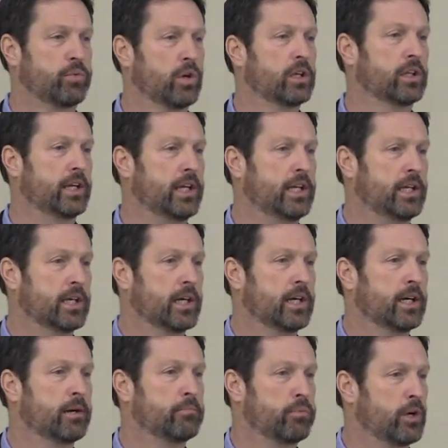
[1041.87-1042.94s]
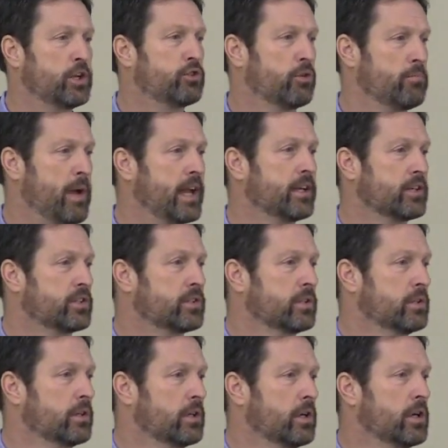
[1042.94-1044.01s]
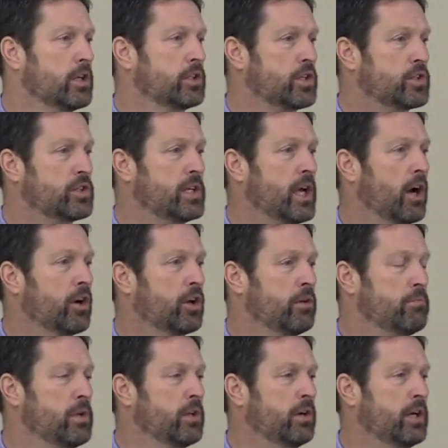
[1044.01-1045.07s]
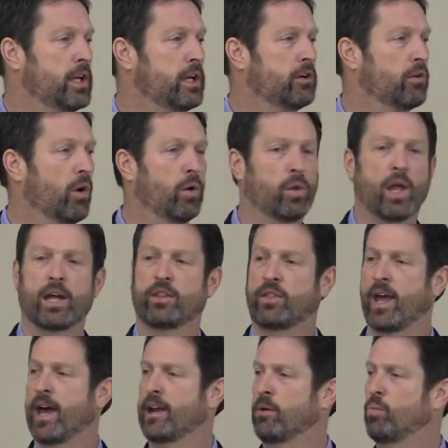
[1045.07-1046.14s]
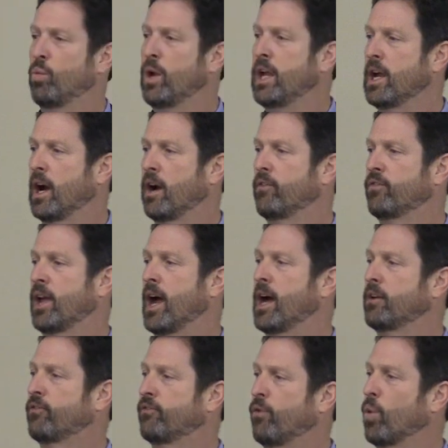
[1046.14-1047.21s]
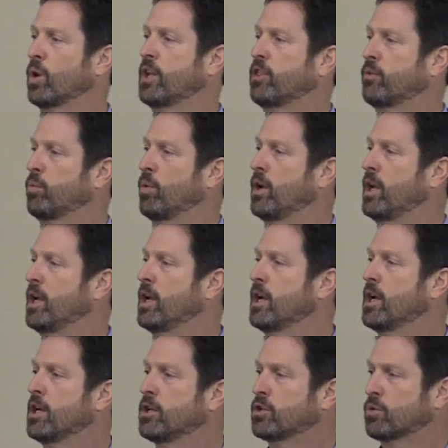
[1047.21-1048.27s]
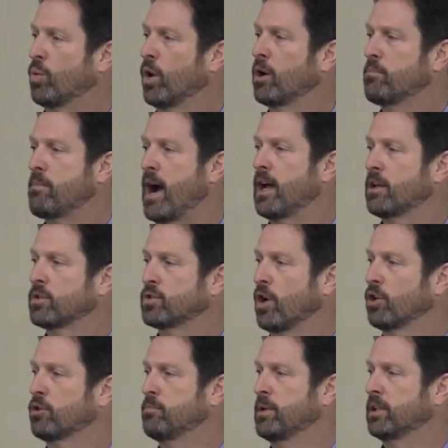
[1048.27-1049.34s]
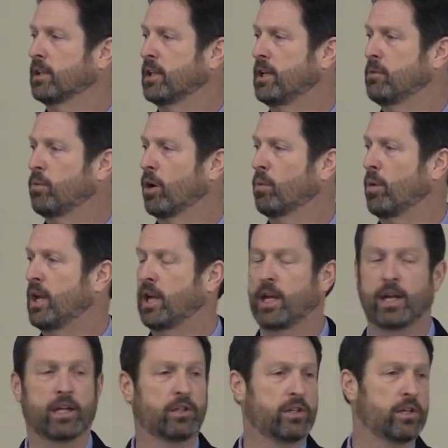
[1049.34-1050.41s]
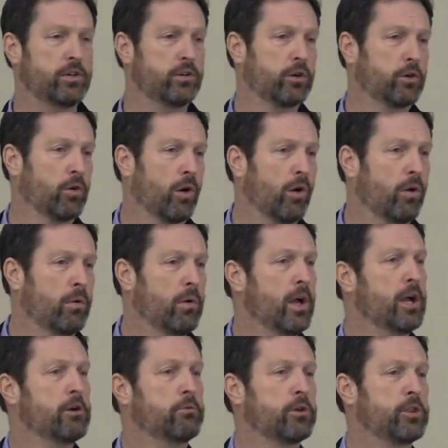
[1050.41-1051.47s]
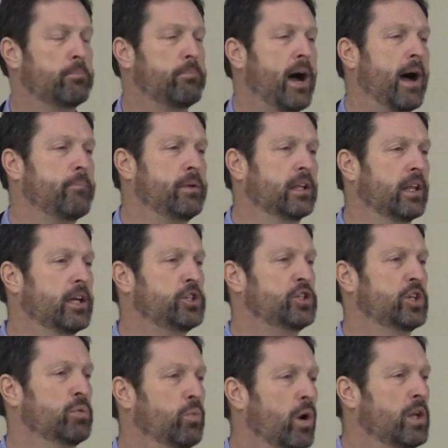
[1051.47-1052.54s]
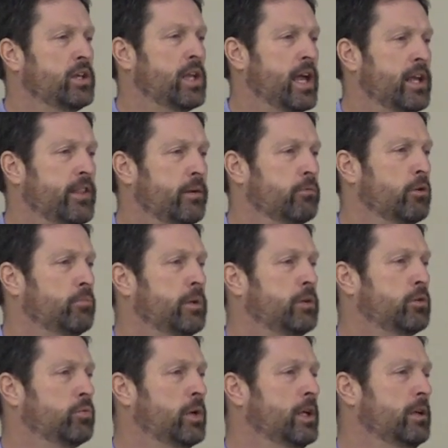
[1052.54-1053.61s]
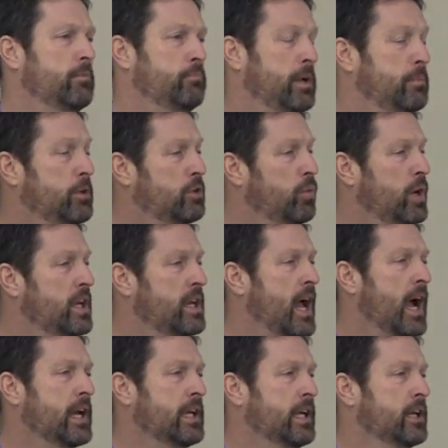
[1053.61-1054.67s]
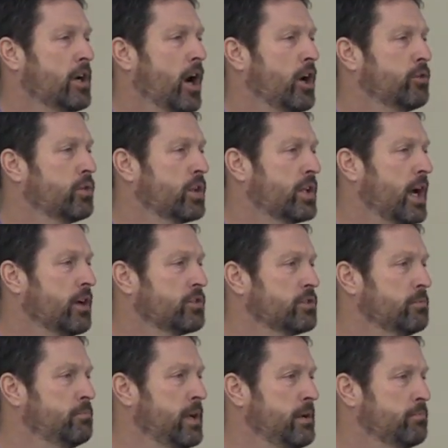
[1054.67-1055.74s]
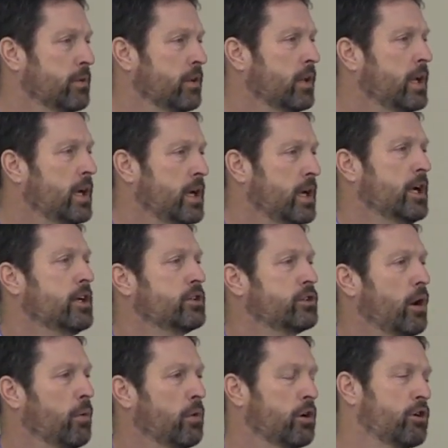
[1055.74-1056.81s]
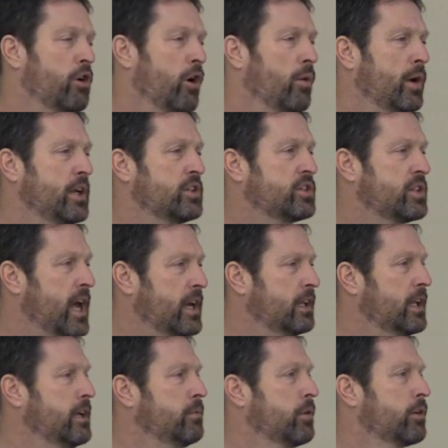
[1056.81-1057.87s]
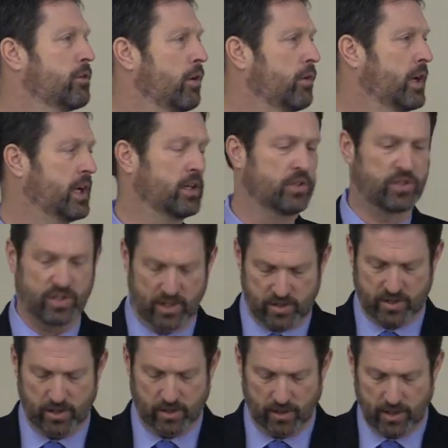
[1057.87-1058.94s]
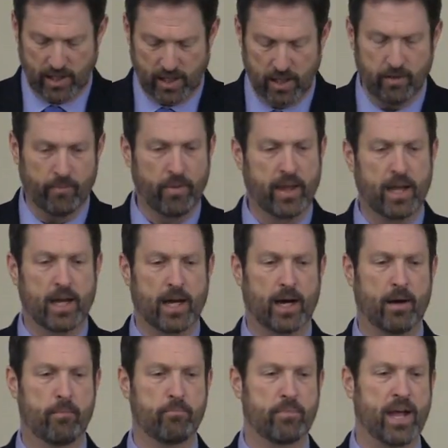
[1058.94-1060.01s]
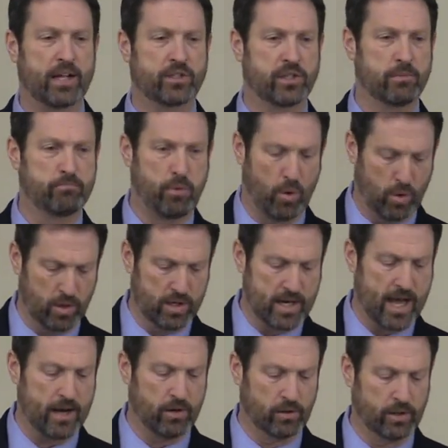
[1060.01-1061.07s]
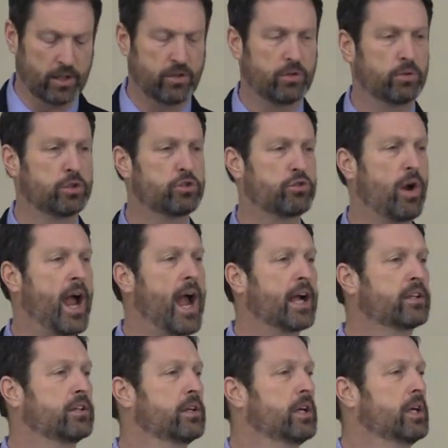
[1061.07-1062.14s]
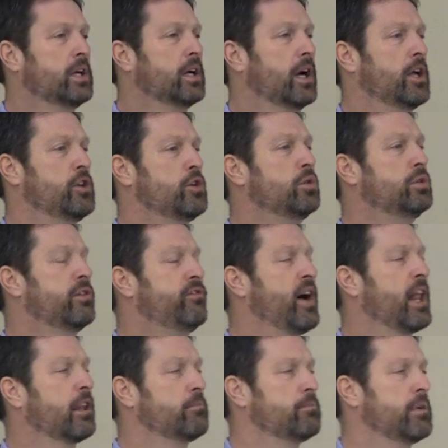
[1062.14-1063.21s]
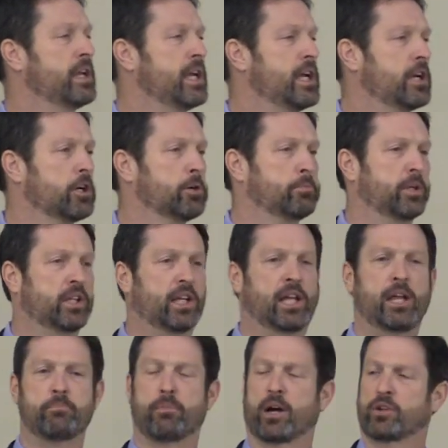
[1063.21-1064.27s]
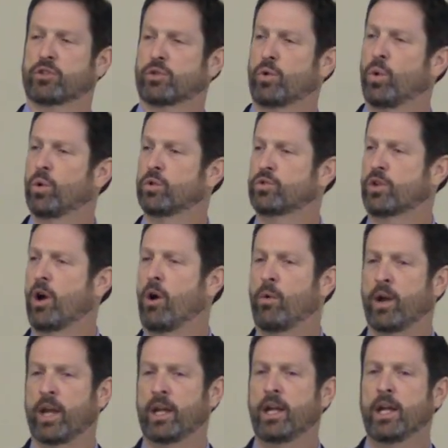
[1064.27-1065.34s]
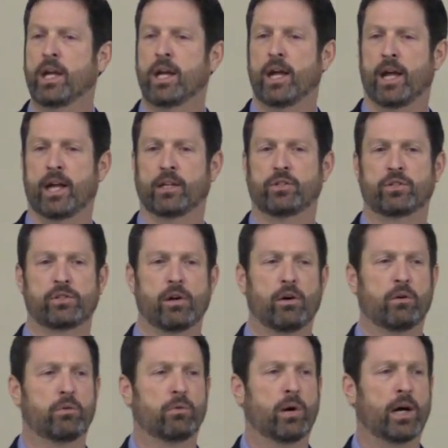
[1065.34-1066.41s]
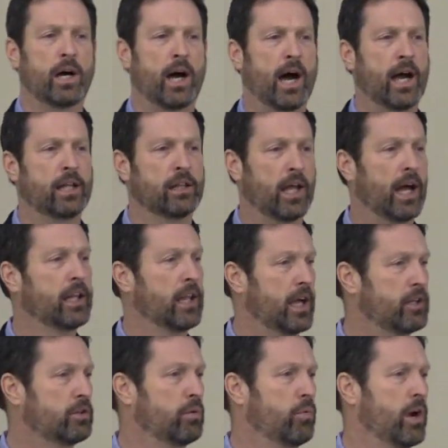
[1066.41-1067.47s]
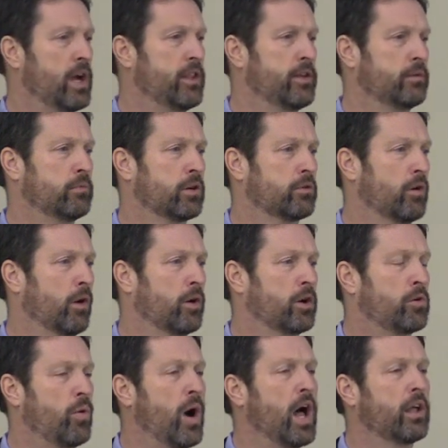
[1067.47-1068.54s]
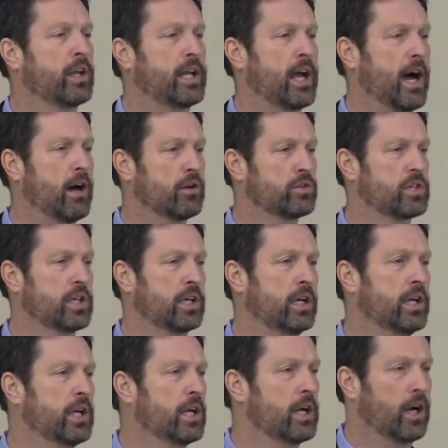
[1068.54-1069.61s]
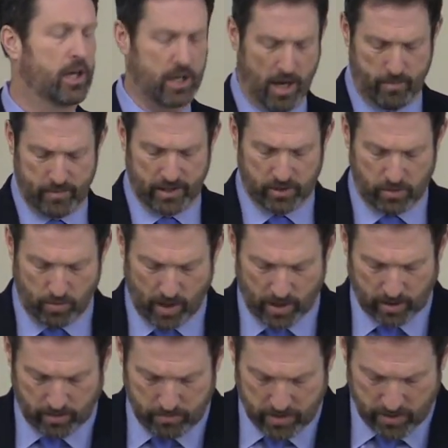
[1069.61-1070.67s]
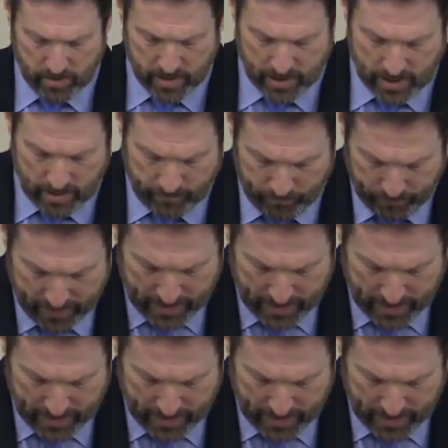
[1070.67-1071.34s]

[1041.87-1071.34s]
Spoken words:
really pretty tremendous to see our community grow like that. And we have got 43 square miles ultimately where we can continue to grow with a population one day that will be between 90 and 100,000 people. So we're growing steadily, we're growing consistently. That's important not only to attract new development here, but to keep our schools going. And so I like the way that we're growing quality housing coming to our community.